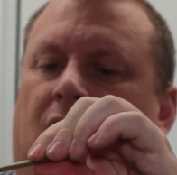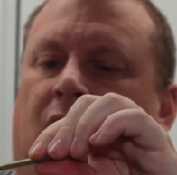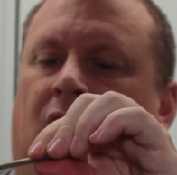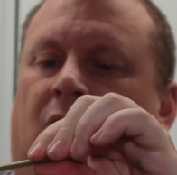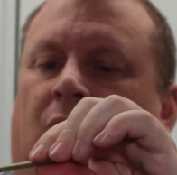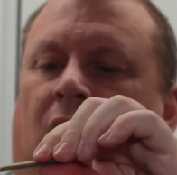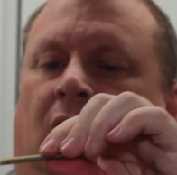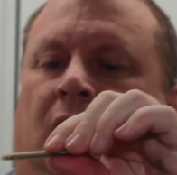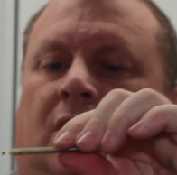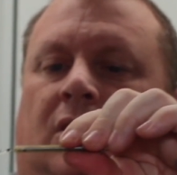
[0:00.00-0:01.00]
onto the
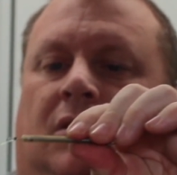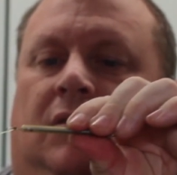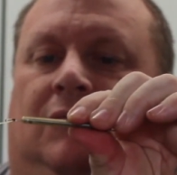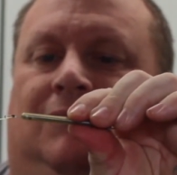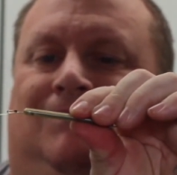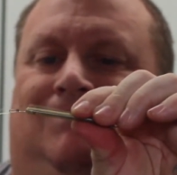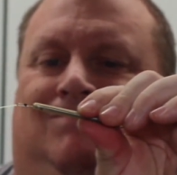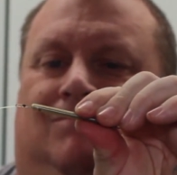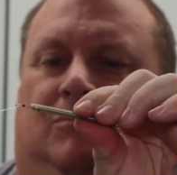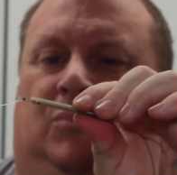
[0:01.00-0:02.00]
wire,
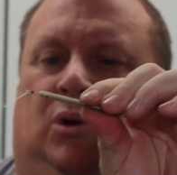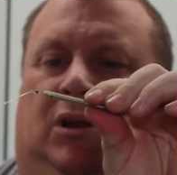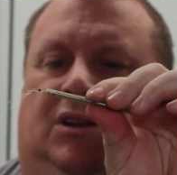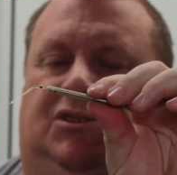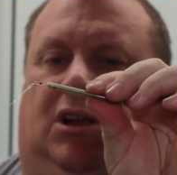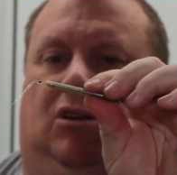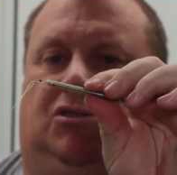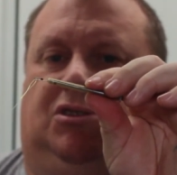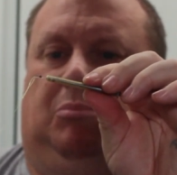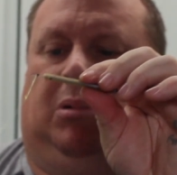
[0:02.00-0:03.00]
pull it in so it
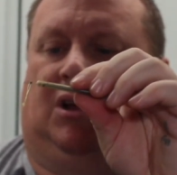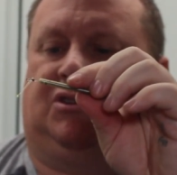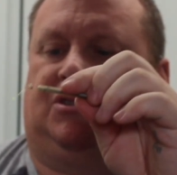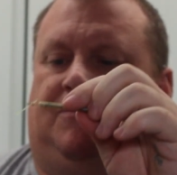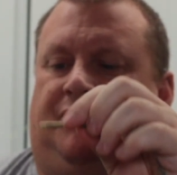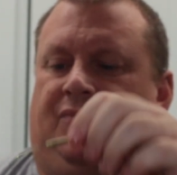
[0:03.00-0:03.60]
locks in place.